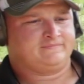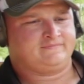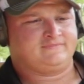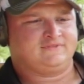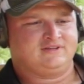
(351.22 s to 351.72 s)

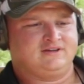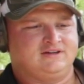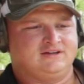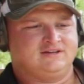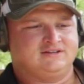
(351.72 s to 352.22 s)
There's a comp.
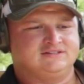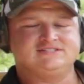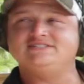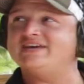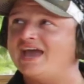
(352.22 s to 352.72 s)
There's
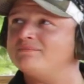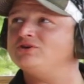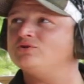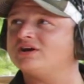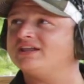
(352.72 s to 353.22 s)
competition Damn
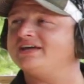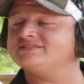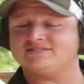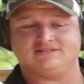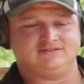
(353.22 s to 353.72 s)
you, out
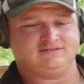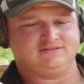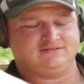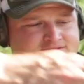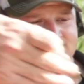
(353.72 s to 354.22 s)
Clint. There.
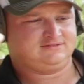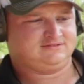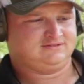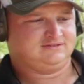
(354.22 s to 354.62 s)
Yeah.